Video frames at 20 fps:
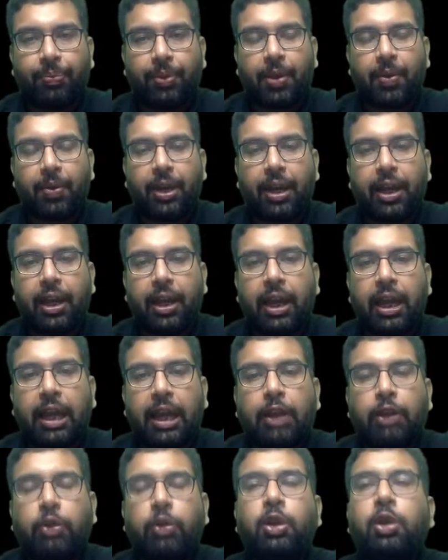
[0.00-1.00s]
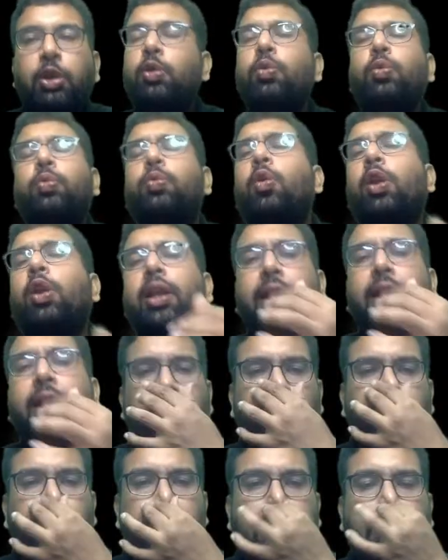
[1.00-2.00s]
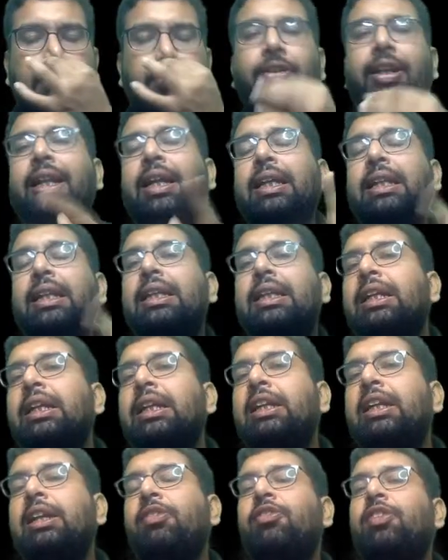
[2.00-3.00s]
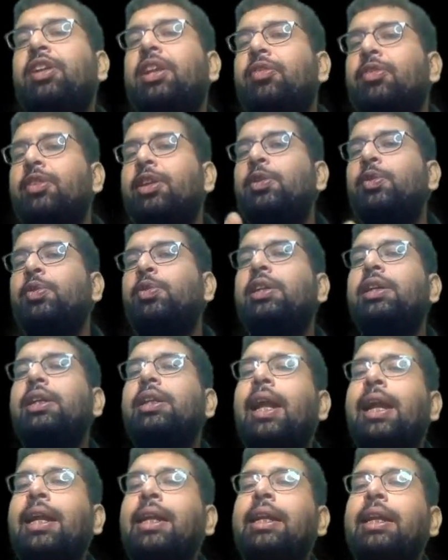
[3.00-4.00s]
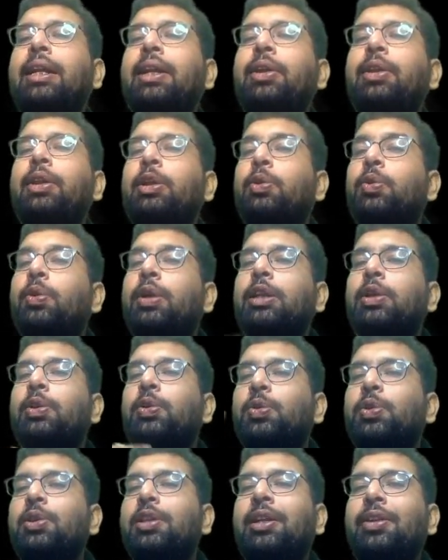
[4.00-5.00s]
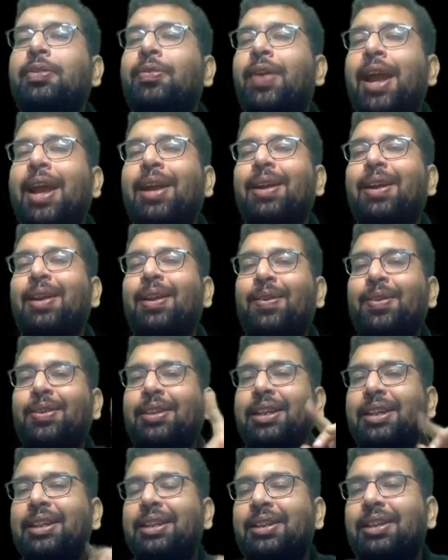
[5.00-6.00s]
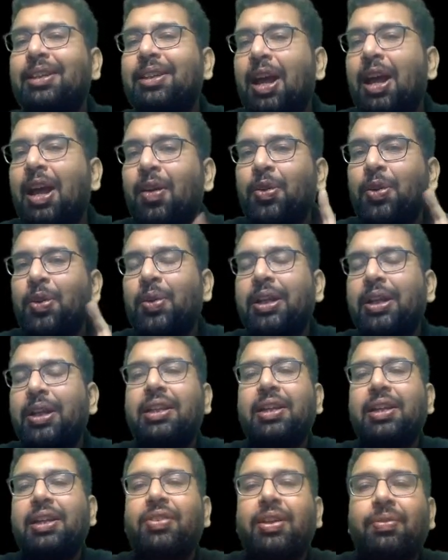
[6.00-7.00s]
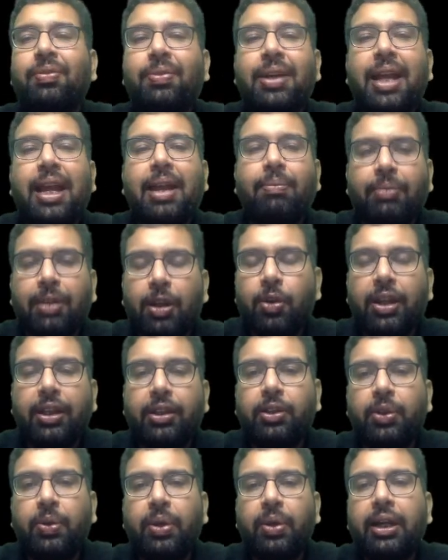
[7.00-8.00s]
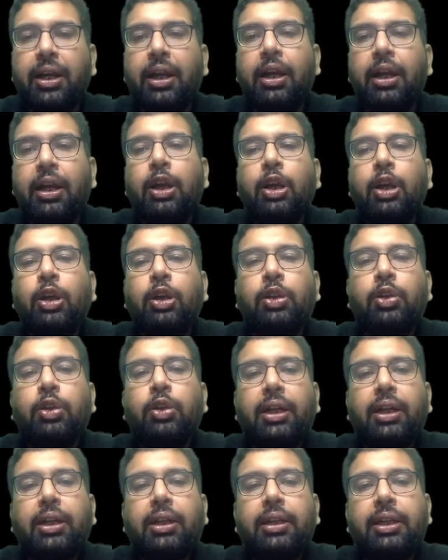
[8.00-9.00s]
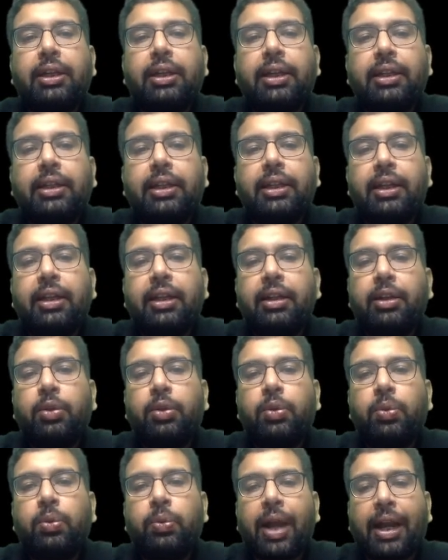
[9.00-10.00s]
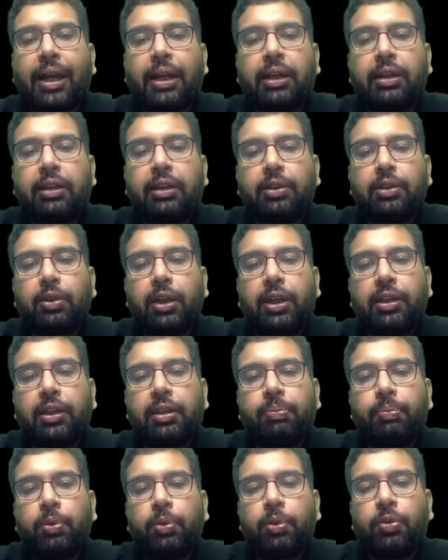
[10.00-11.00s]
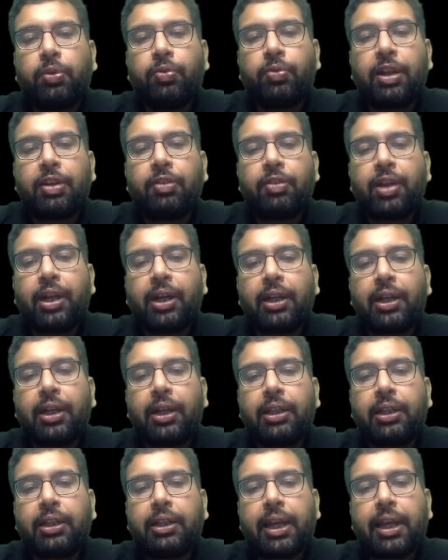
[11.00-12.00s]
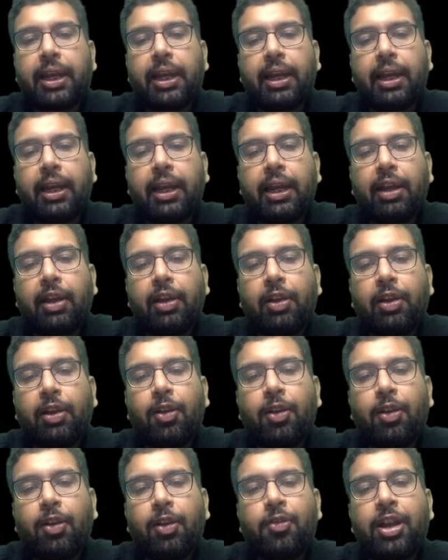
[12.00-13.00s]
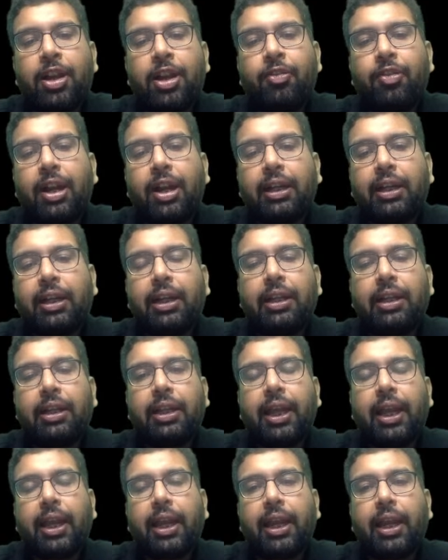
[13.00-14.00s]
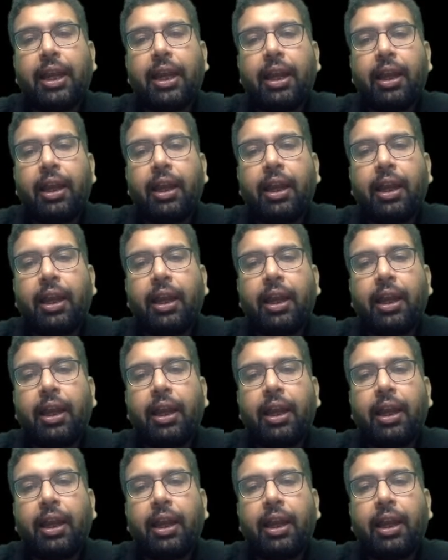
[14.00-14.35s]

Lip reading: Okay. So you forget me when I said that whenever you see 90-degree, you can use the triangle law. See, this is how you can save some time. Now let's do it. So it says there are two vectors. So let's suppose one vector is A, one vector is A.